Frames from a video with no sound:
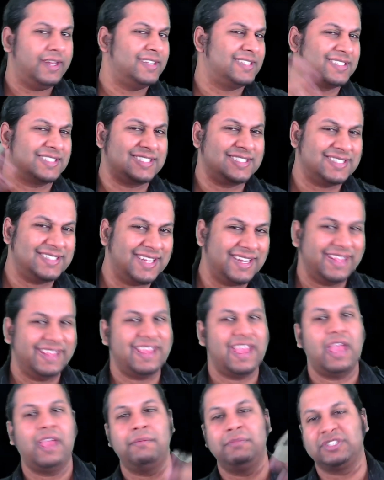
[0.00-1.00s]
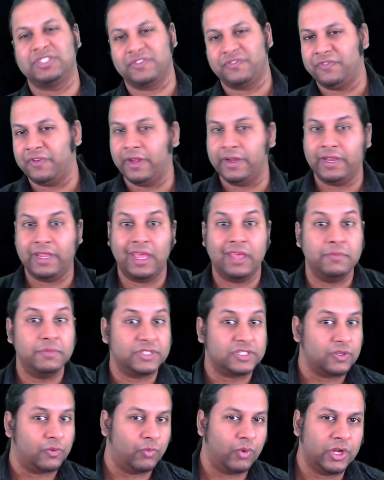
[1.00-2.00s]
it's a silly game, it's a fun game,
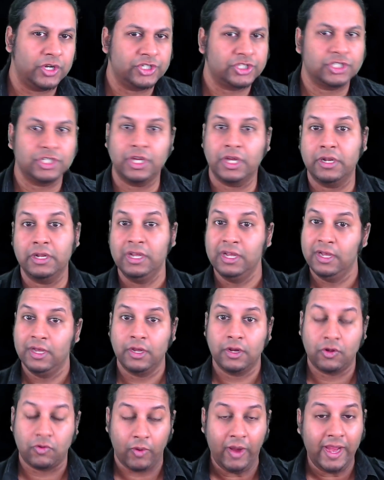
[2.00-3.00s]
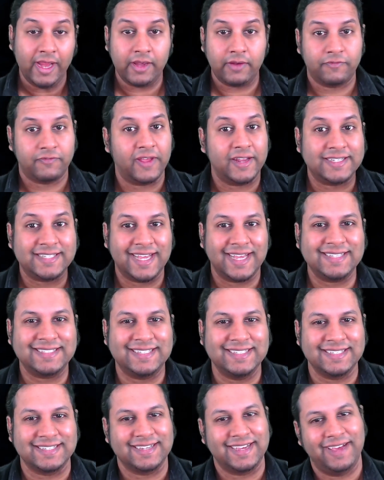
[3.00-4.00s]
it's a one-shot, great,
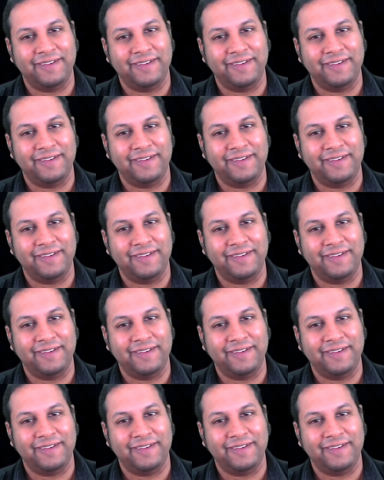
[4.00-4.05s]
fantastic.